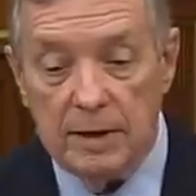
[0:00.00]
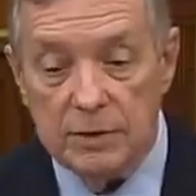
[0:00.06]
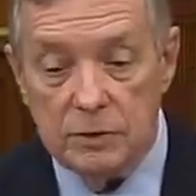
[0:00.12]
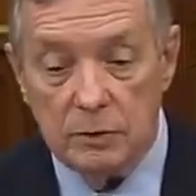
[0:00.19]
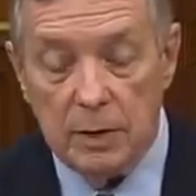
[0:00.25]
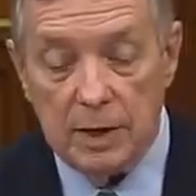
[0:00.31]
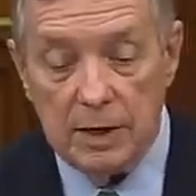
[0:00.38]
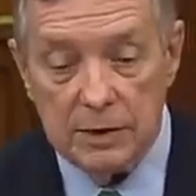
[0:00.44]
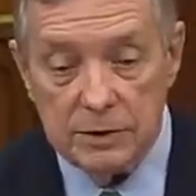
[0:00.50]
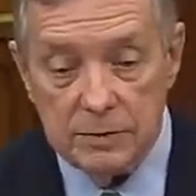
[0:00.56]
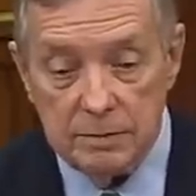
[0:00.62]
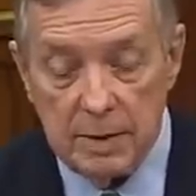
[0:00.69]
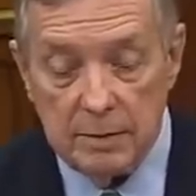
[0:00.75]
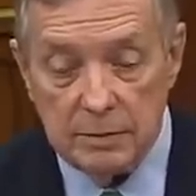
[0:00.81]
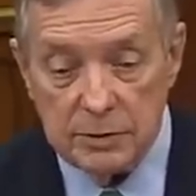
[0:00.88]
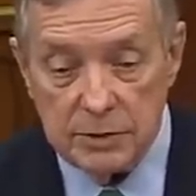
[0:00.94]
as well as
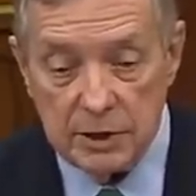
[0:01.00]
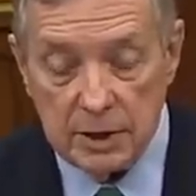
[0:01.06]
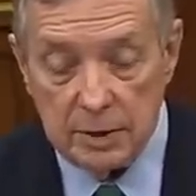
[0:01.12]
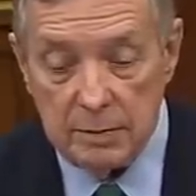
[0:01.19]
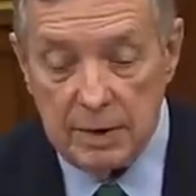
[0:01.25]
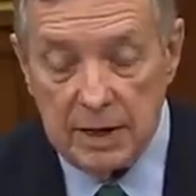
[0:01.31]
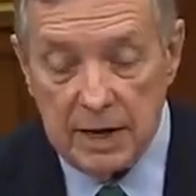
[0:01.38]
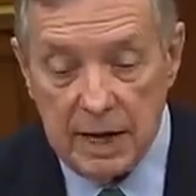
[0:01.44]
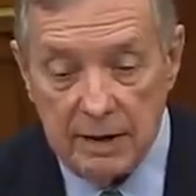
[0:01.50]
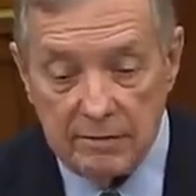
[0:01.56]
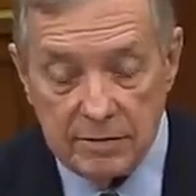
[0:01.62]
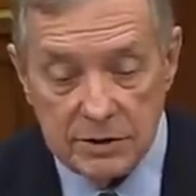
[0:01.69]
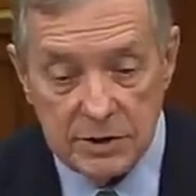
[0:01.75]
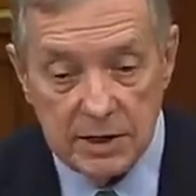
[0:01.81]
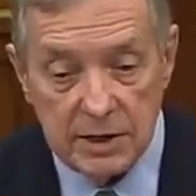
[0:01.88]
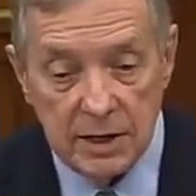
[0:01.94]
members of the committee,
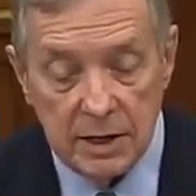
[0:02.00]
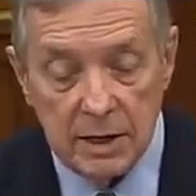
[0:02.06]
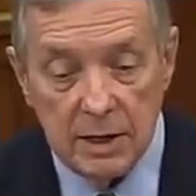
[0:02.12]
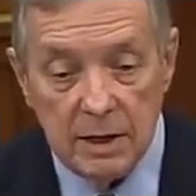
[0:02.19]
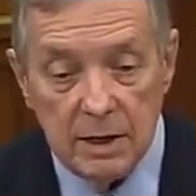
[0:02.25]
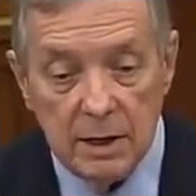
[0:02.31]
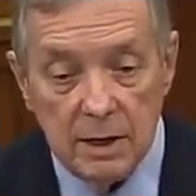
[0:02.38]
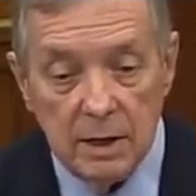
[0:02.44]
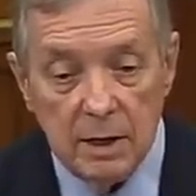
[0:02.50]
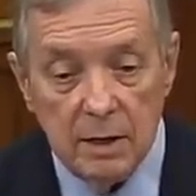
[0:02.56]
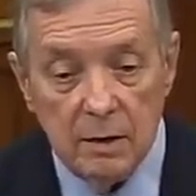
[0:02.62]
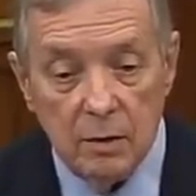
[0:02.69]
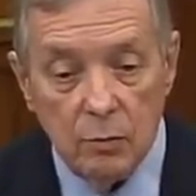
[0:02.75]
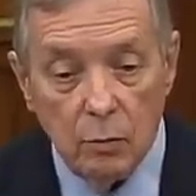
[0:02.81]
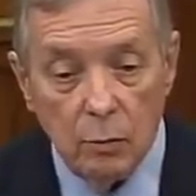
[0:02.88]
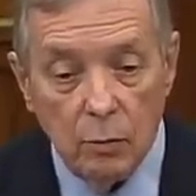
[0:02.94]
obviously,
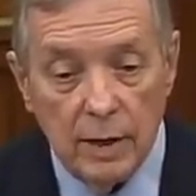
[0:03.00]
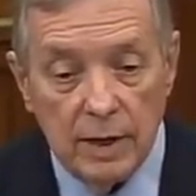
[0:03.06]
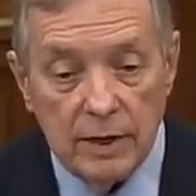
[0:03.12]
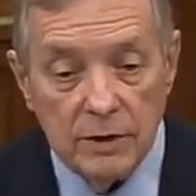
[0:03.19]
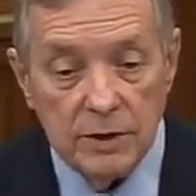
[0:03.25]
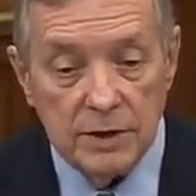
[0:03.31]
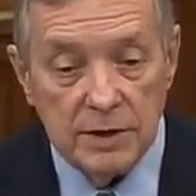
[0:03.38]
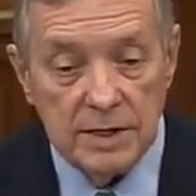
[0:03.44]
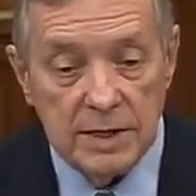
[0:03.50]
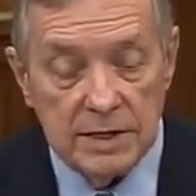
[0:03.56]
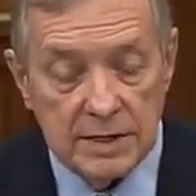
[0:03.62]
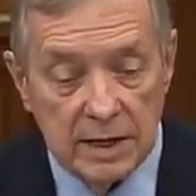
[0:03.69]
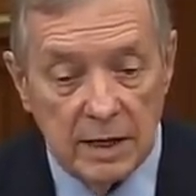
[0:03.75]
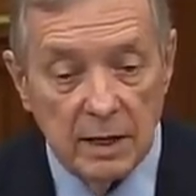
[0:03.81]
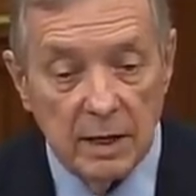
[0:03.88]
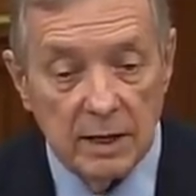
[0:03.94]
went into
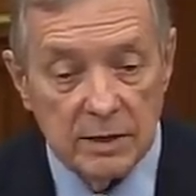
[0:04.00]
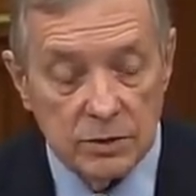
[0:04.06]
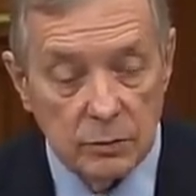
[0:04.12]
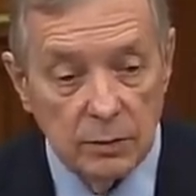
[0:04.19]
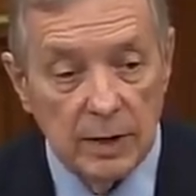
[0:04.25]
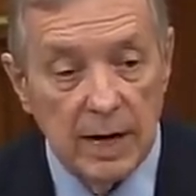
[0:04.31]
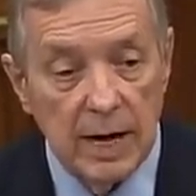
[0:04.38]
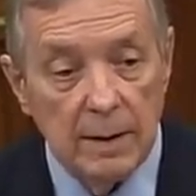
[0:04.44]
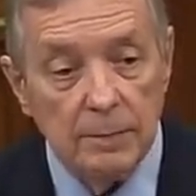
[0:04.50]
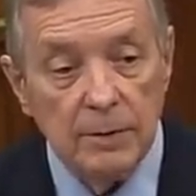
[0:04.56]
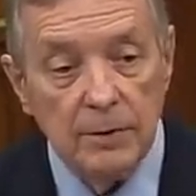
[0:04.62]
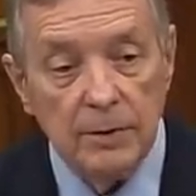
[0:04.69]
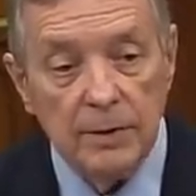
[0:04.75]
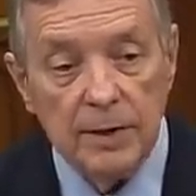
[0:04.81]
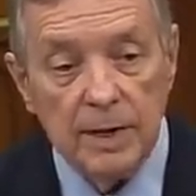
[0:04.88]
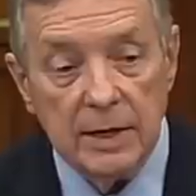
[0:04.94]
detail as to what happened
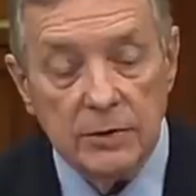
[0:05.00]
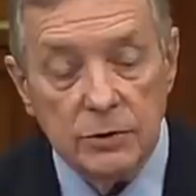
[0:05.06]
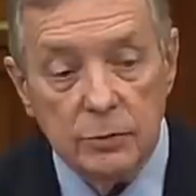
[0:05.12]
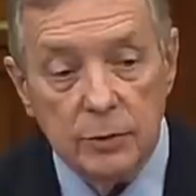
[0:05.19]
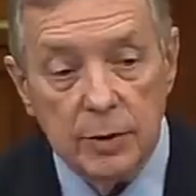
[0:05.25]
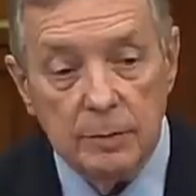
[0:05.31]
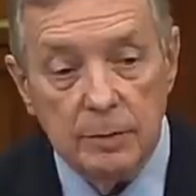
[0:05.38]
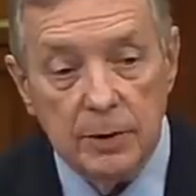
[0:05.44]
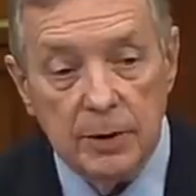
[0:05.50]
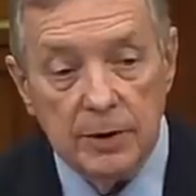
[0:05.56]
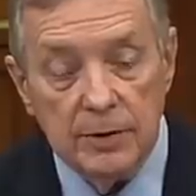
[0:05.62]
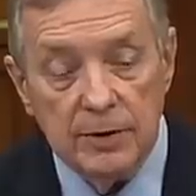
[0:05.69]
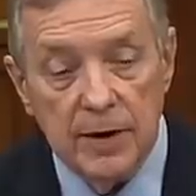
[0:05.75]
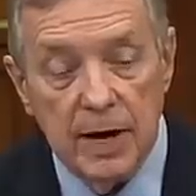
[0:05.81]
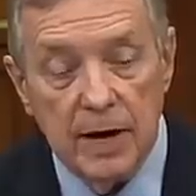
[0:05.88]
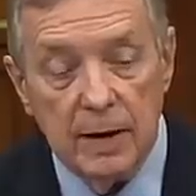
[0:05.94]
during that two week period of
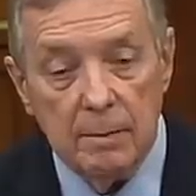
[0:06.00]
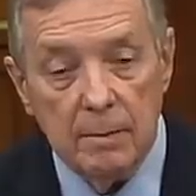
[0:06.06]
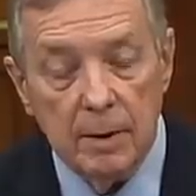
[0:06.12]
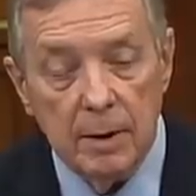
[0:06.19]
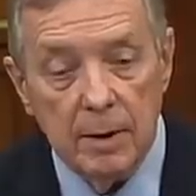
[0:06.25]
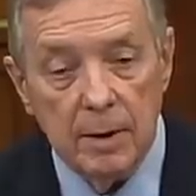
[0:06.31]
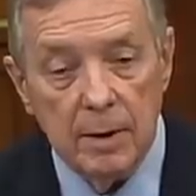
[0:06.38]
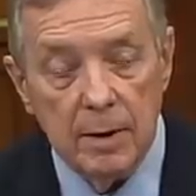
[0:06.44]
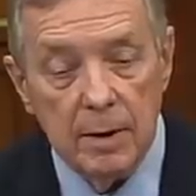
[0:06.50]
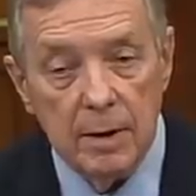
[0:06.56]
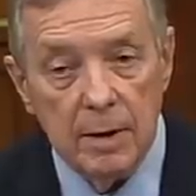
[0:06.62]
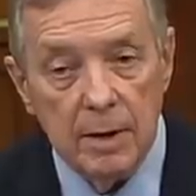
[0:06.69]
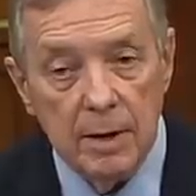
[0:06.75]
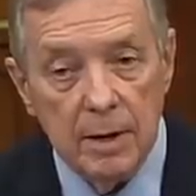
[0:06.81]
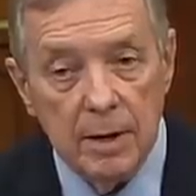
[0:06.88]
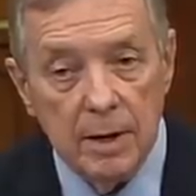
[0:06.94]
time.
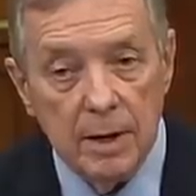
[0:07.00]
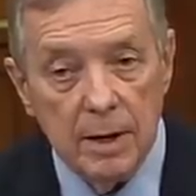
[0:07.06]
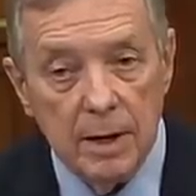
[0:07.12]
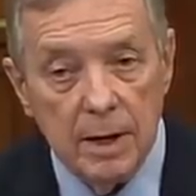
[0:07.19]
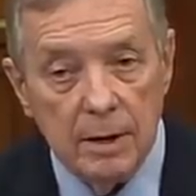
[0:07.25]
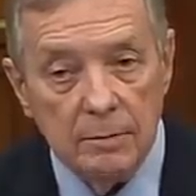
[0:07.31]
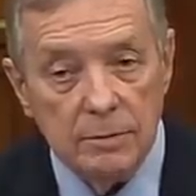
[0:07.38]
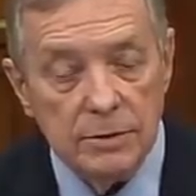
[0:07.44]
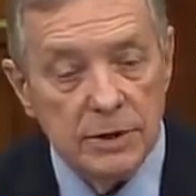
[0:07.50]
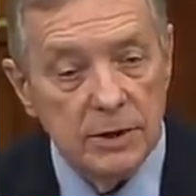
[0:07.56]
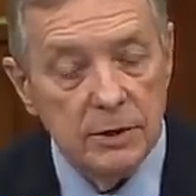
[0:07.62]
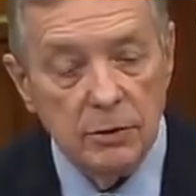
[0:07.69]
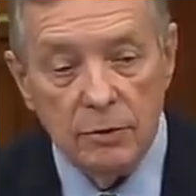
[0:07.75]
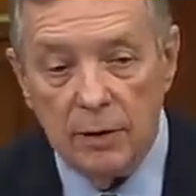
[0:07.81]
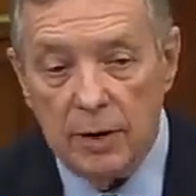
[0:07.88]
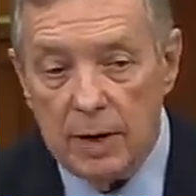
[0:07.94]
It was an
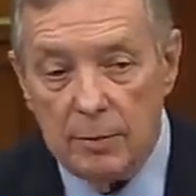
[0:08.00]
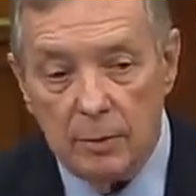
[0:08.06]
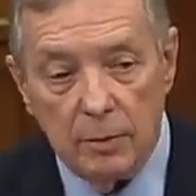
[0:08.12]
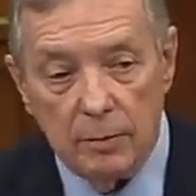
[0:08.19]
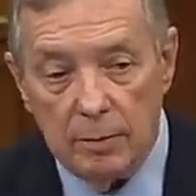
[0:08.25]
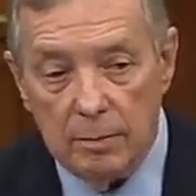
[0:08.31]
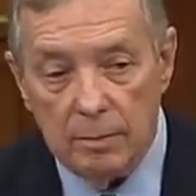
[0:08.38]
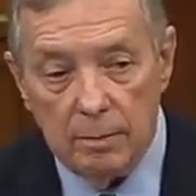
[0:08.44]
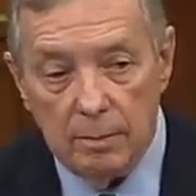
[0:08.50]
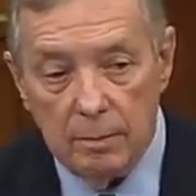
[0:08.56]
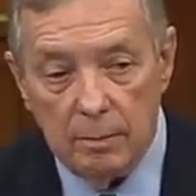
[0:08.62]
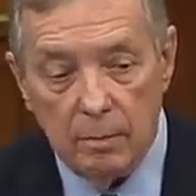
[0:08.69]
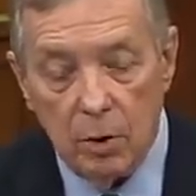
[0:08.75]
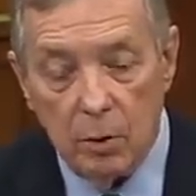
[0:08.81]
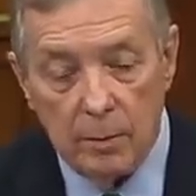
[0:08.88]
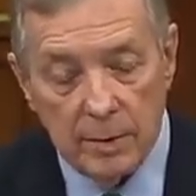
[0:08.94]
incredible
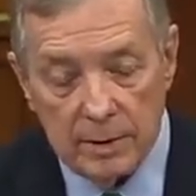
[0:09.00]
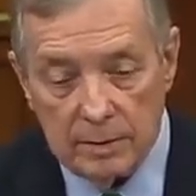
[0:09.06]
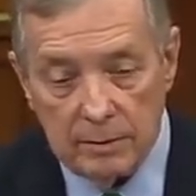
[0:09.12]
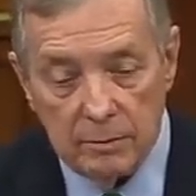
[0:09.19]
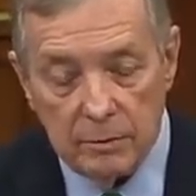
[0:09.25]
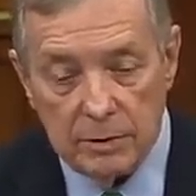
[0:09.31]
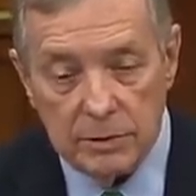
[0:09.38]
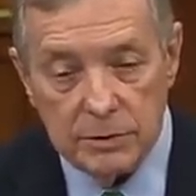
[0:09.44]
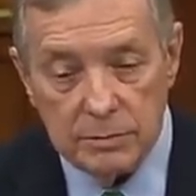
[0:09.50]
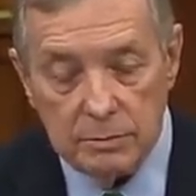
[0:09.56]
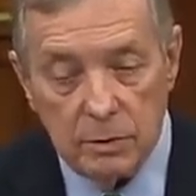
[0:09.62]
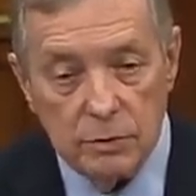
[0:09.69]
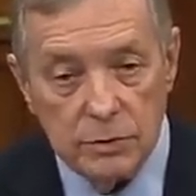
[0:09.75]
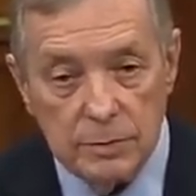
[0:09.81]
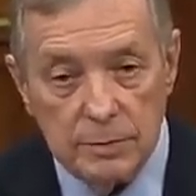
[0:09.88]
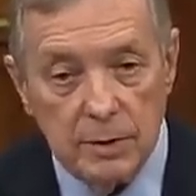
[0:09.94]
moment, which
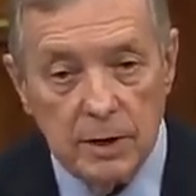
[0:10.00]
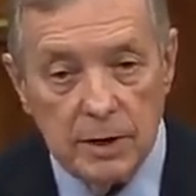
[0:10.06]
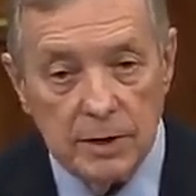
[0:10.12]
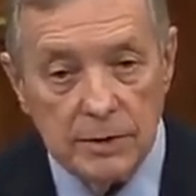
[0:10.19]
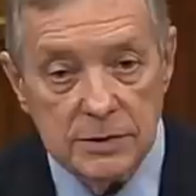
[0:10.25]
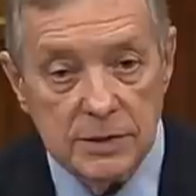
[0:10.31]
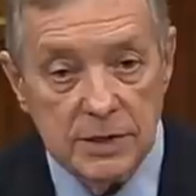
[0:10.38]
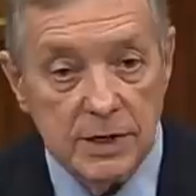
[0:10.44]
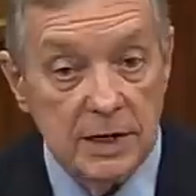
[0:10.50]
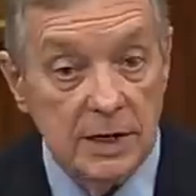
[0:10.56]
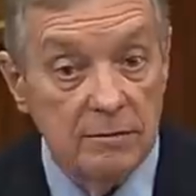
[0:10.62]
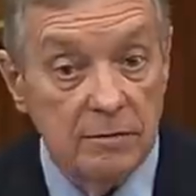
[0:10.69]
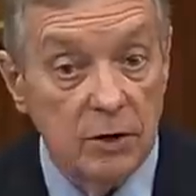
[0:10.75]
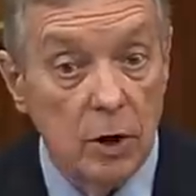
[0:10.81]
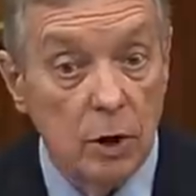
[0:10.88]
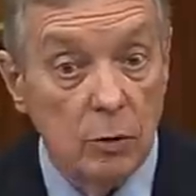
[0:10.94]
most Americans didn't
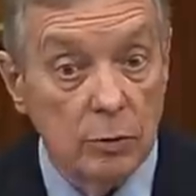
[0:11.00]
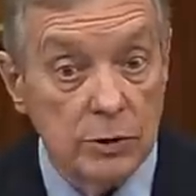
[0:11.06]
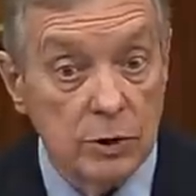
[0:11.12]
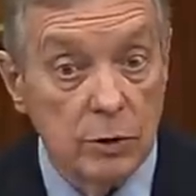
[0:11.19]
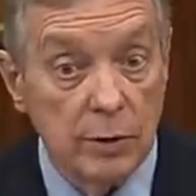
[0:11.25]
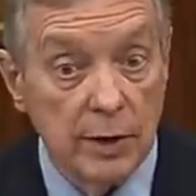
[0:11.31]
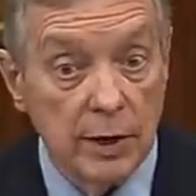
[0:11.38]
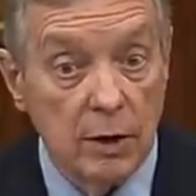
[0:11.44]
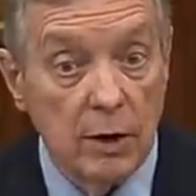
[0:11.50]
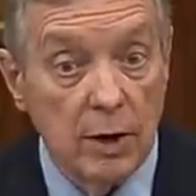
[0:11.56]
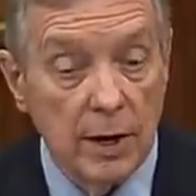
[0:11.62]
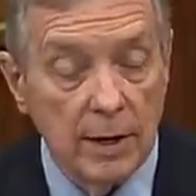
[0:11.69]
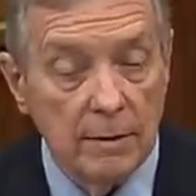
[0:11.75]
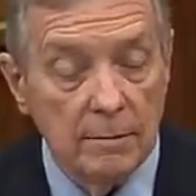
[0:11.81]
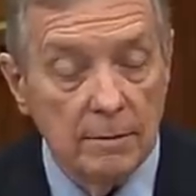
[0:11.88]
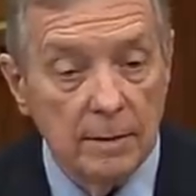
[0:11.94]
even know was going on.